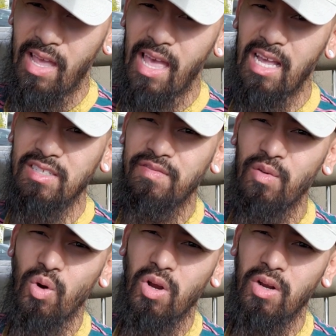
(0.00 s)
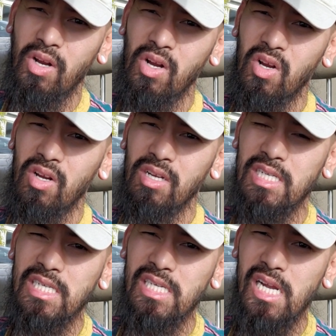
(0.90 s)
as for
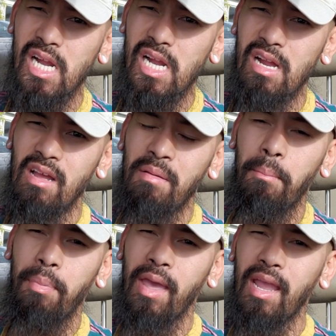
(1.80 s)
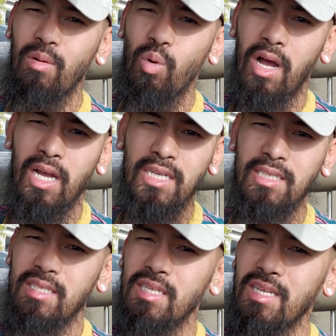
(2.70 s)
paint
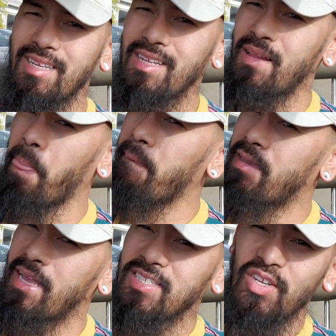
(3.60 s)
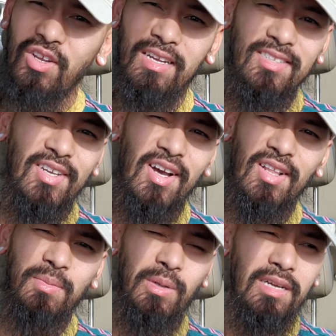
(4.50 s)
wise, I can't tell you guys the
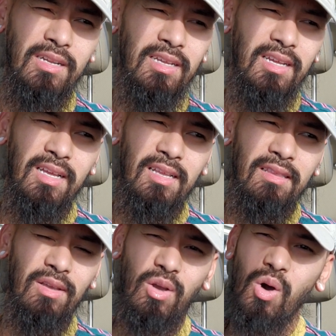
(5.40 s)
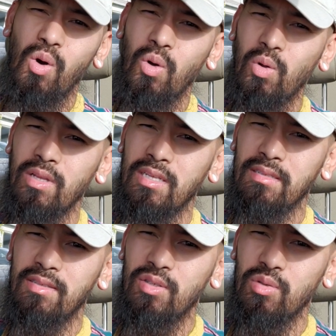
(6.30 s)
color, but the goal
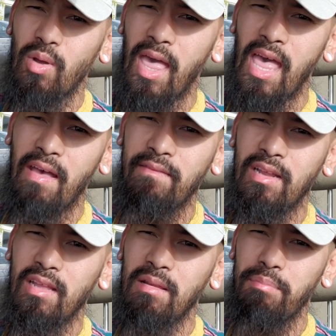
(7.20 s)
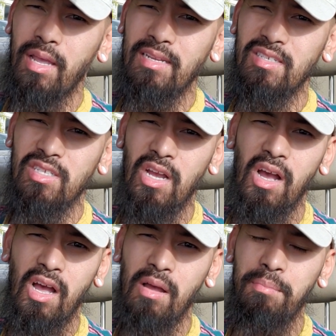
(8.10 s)
is to have it in the paint
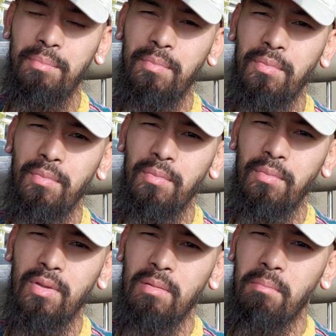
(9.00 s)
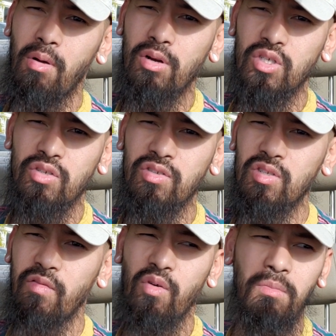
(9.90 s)
shop in March,
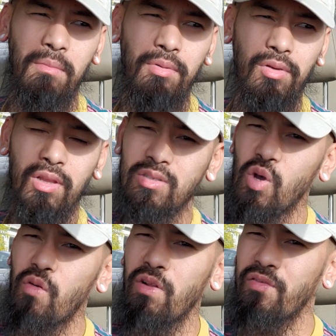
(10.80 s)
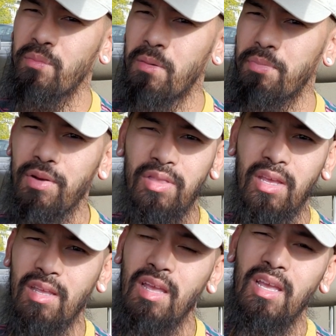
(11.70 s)
so for my birthday. So hopefully for my
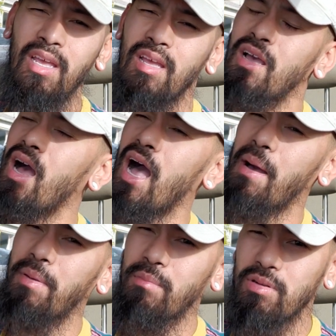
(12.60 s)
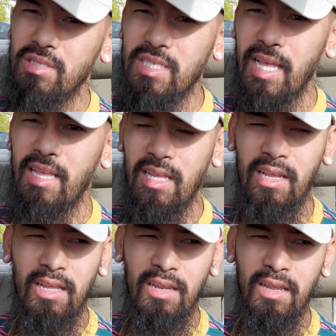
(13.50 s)
birthday, I'm able to take it
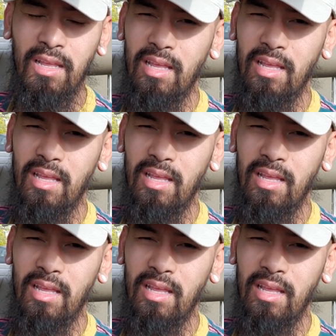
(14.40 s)
in